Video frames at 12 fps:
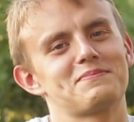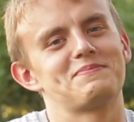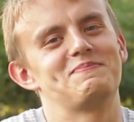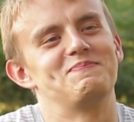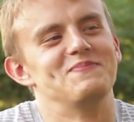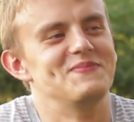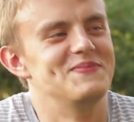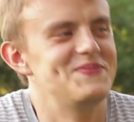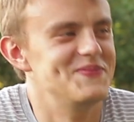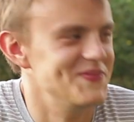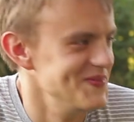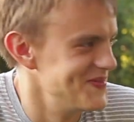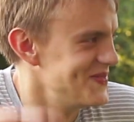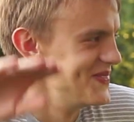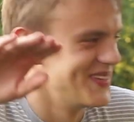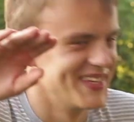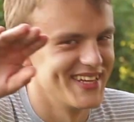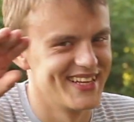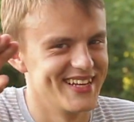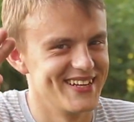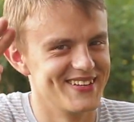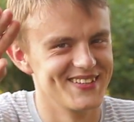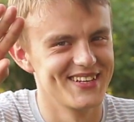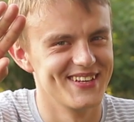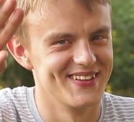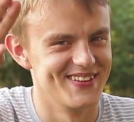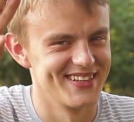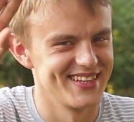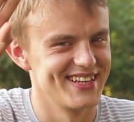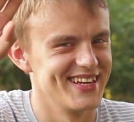It's a great way to lighten your mood or find